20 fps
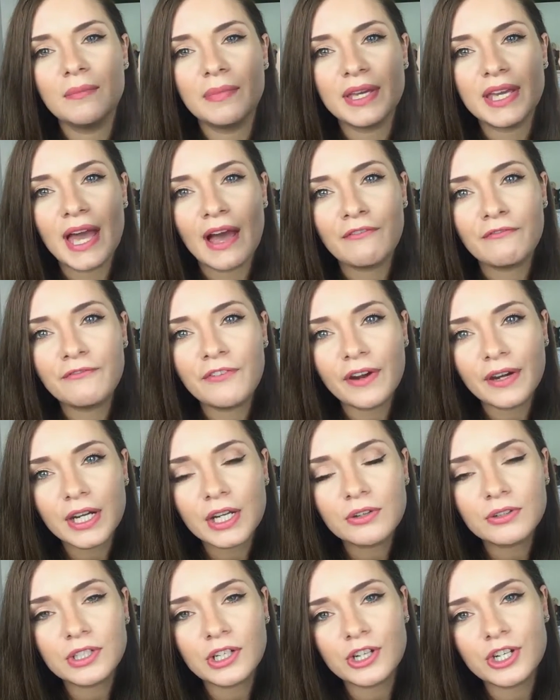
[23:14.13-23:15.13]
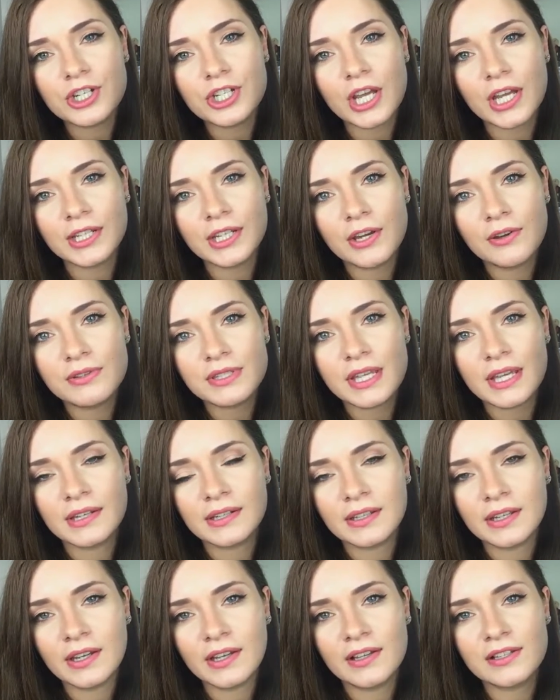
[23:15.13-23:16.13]
But yeah, very good eyeshadows,
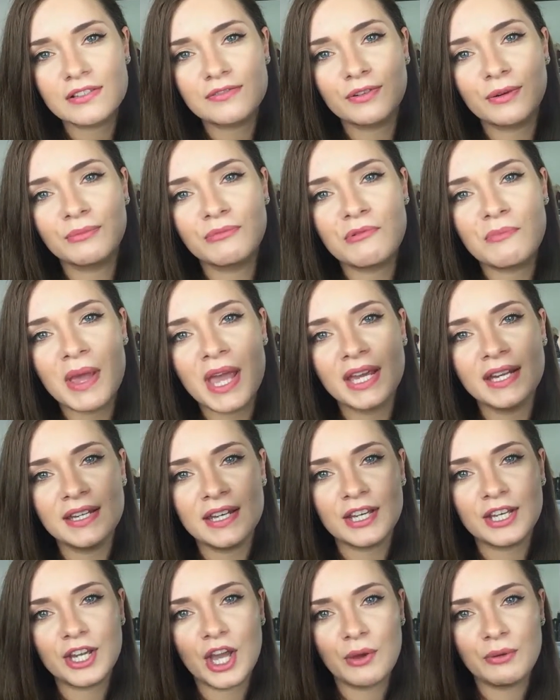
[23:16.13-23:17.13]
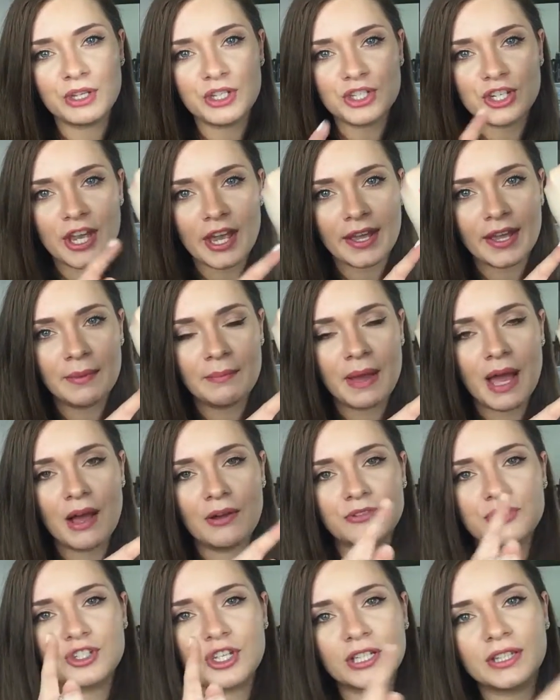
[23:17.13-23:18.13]
and girls from Romania, go and check them
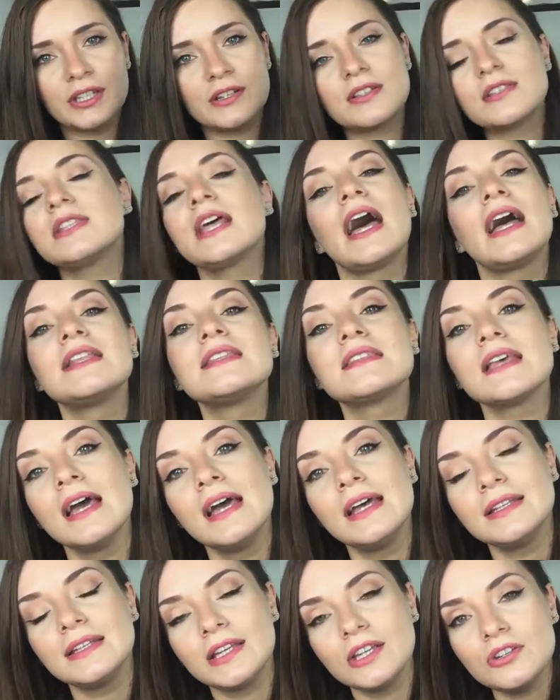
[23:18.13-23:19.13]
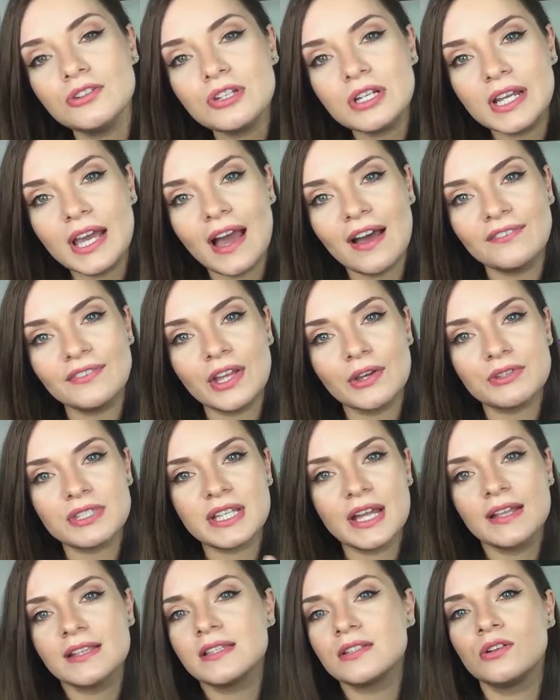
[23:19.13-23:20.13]
out, check their stands. They usually have now
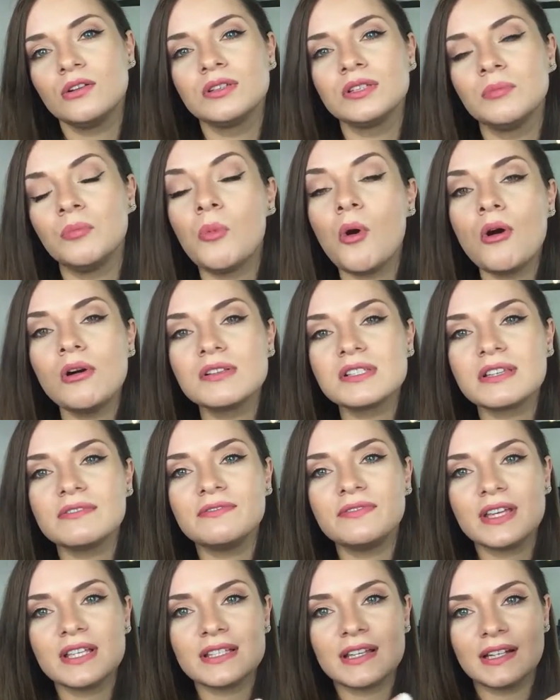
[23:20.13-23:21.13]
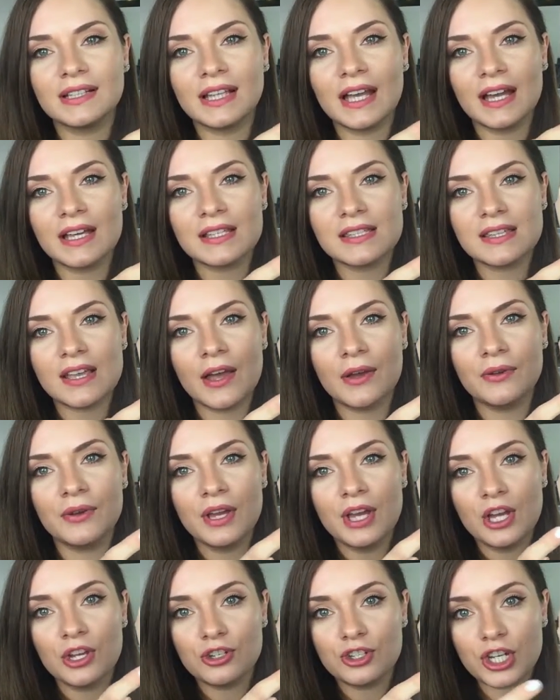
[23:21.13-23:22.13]
stands in all the malls and things like that, so
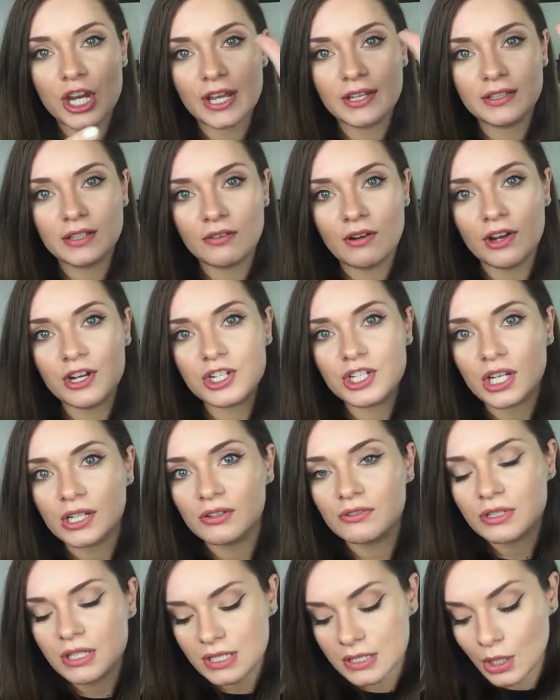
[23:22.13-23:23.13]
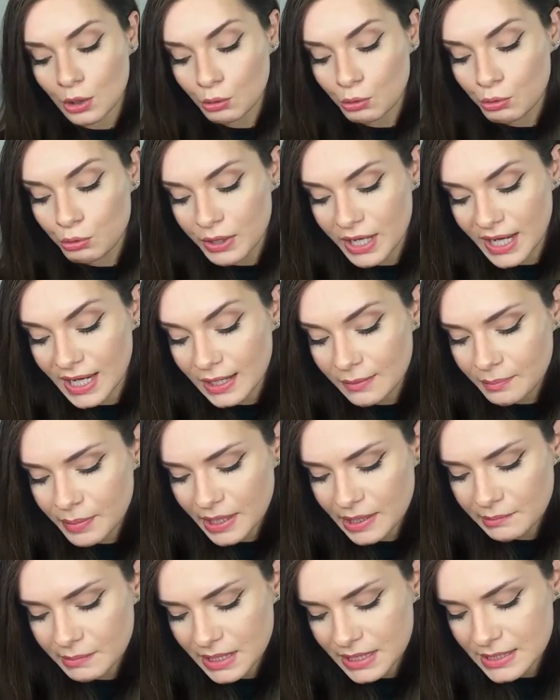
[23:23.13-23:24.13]
check their eyeshadows because they're really
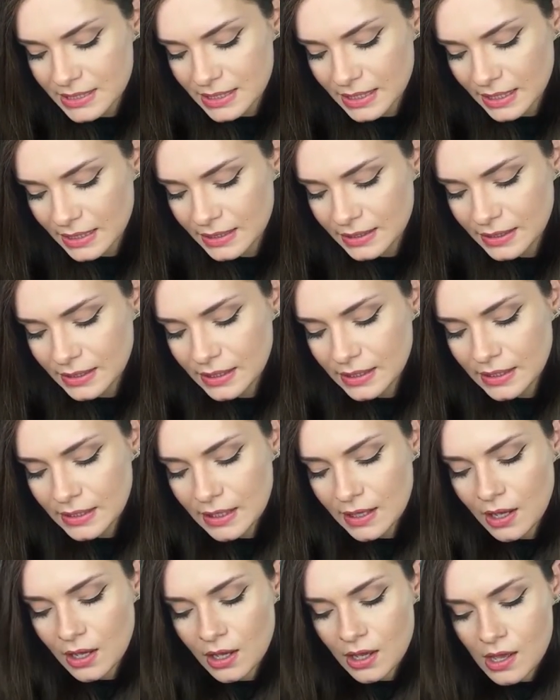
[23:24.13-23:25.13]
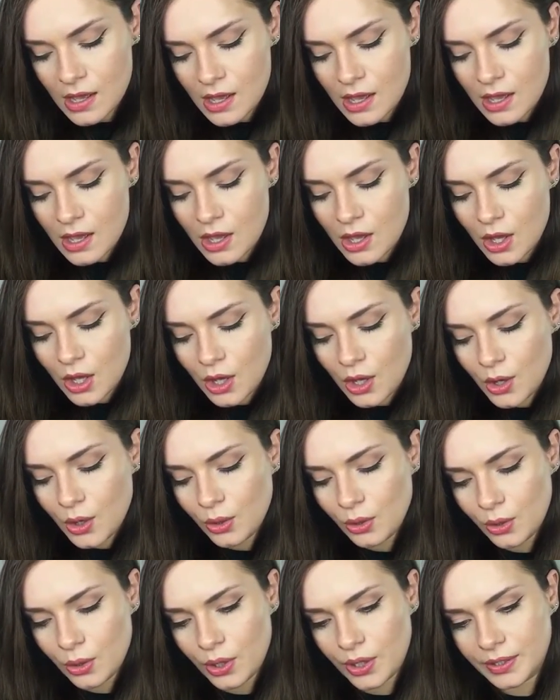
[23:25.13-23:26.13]
pigmented.
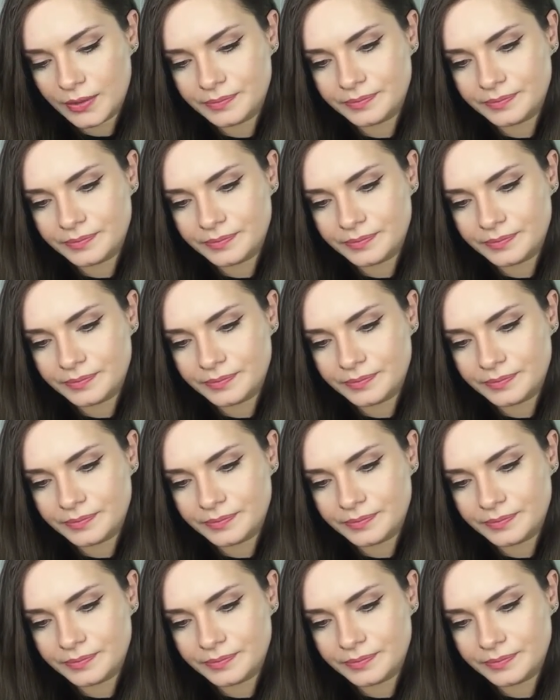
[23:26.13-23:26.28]
Whew.